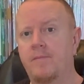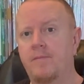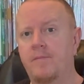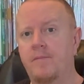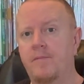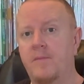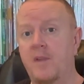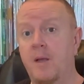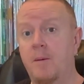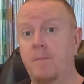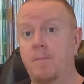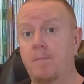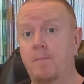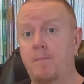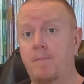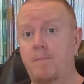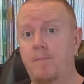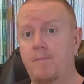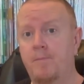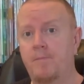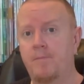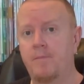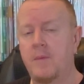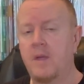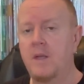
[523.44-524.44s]
Yep.
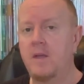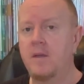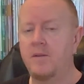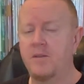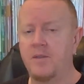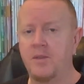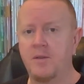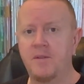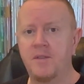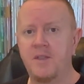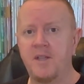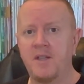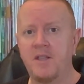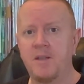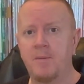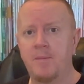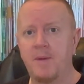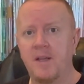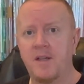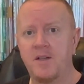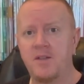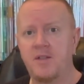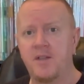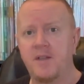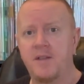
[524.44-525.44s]
Susie and the
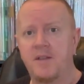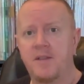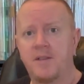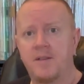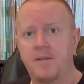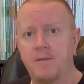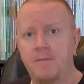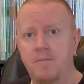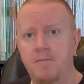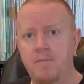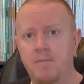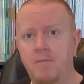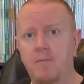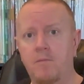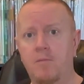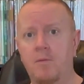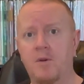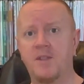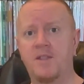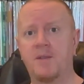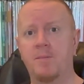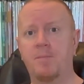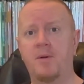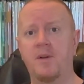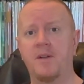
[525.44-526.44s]
Banshees.
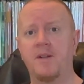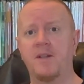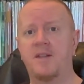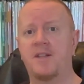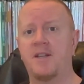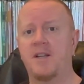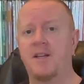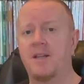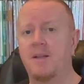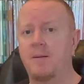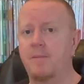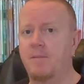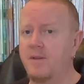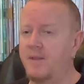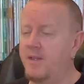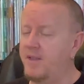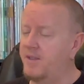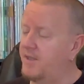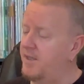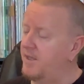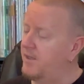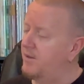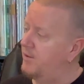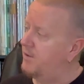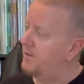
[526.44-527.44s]
Once Upon a Time, the
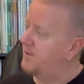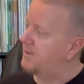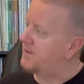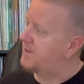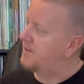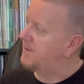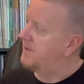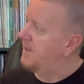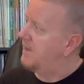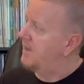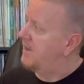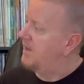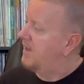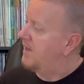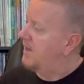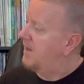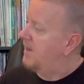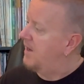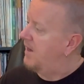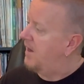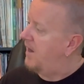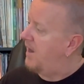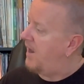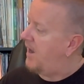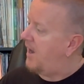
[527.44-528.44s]
singles.
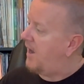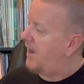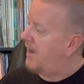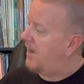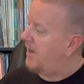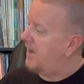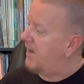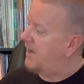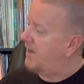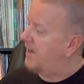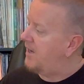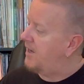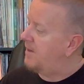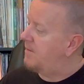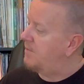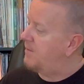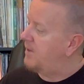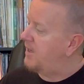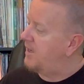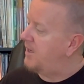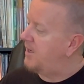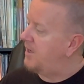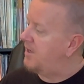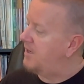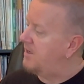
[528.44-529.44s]
I am
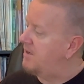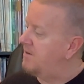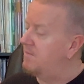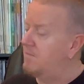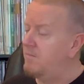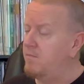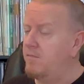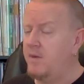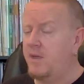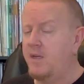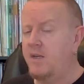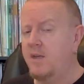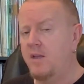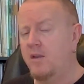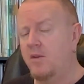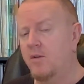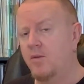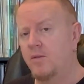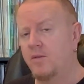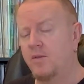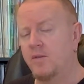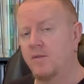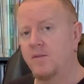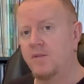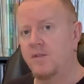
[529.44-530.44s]
a
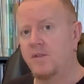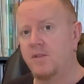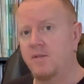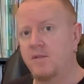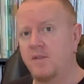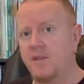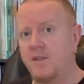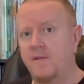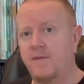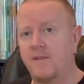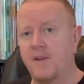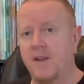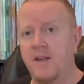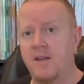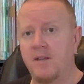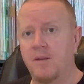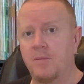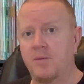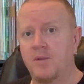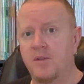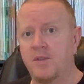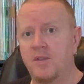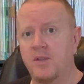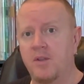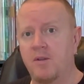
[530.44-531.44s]
mediocre Susie fan up
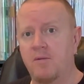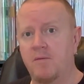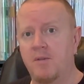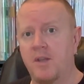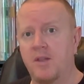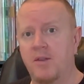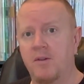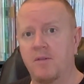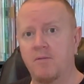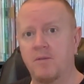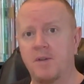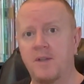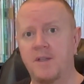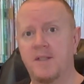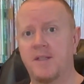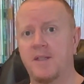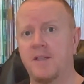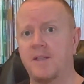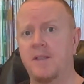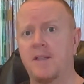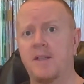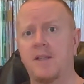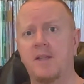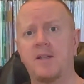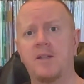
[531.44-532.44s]
until rather
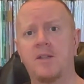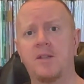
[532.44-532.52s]
recently.